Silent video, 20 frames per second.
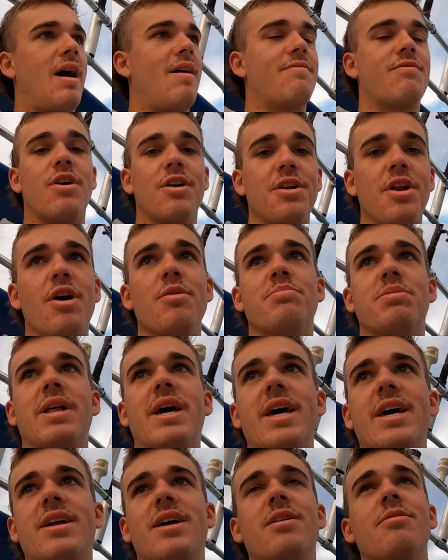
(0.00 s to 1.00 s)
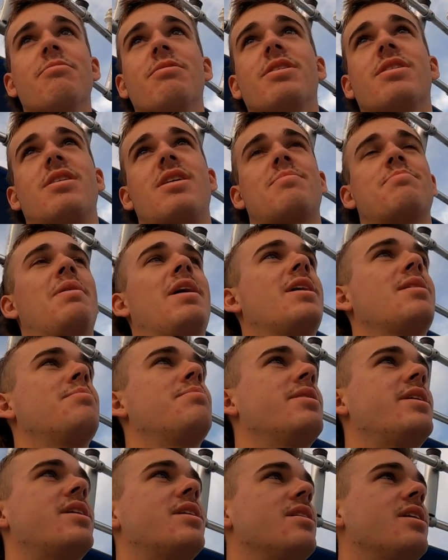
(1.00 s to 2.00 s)
I've got no plan. I don't really like making
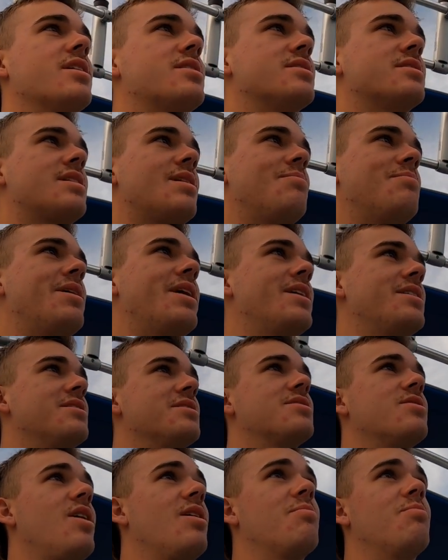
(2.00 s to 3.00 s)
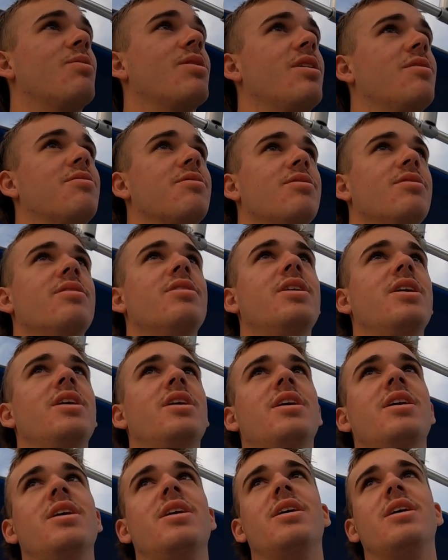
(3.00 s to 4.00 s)
a plan. I like just coming out and deciding what I do.
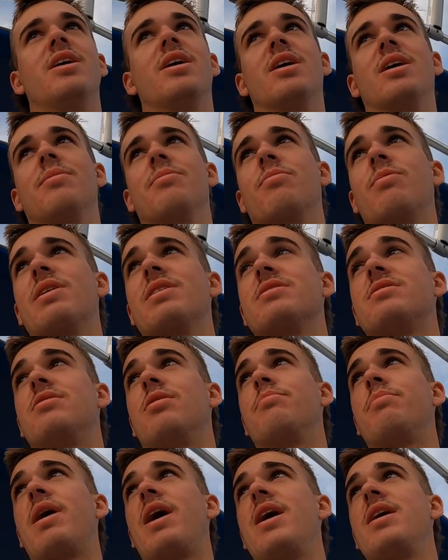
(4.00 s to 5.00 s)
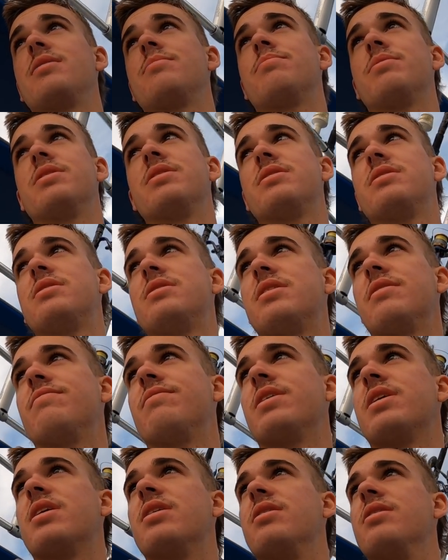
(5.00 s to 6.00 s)
Uh, the weather's not bad, but it's
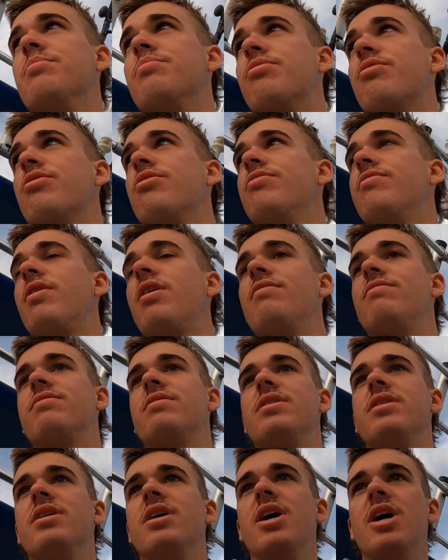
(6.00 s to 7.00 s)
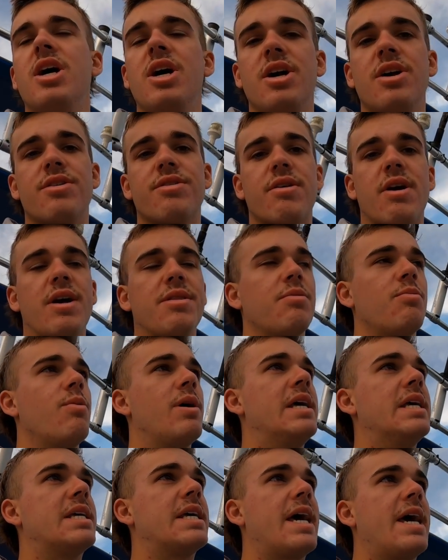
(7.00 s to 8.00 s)
definitely going to improve hopefully throughout the
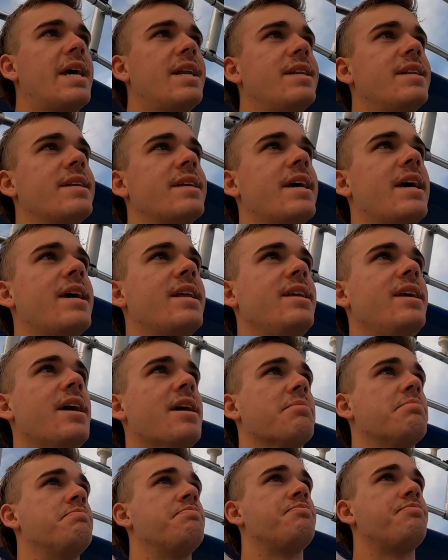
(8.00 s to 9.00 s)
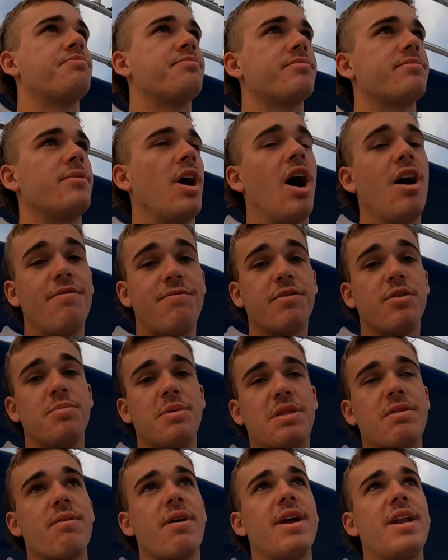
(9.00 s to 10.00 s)
weekend. And yeah, Hopefully
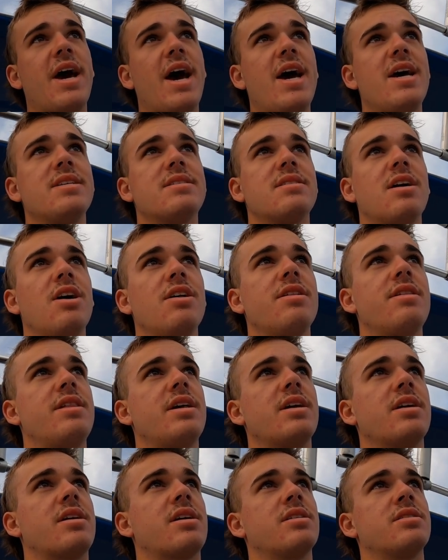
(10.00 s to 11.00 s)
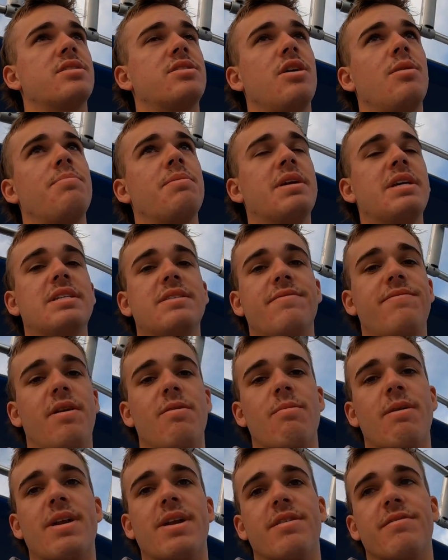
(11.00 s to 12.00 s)
it'll be three days. The only thing that can stop it is if
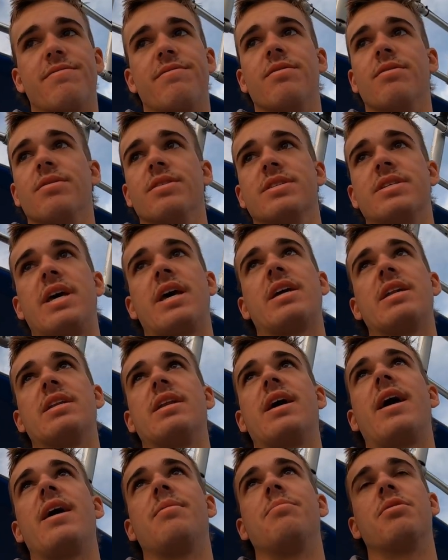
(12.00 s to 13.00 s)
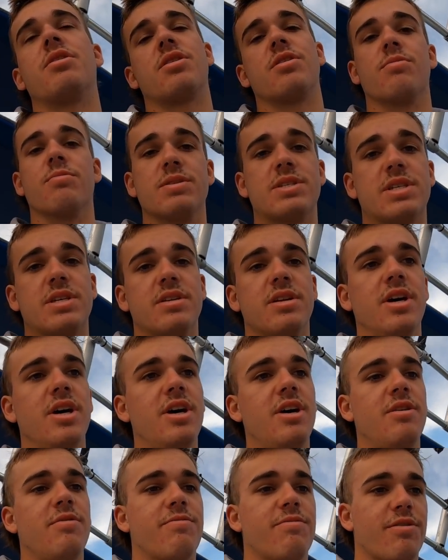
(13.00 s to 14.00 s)
I run out of fuel on the second day. I'm not gonna risk it
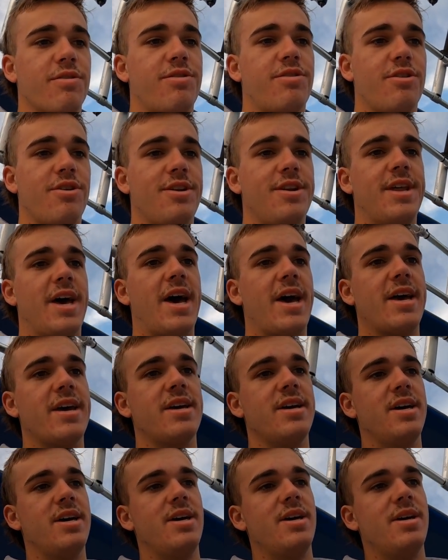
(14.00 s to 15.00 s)
for a third day.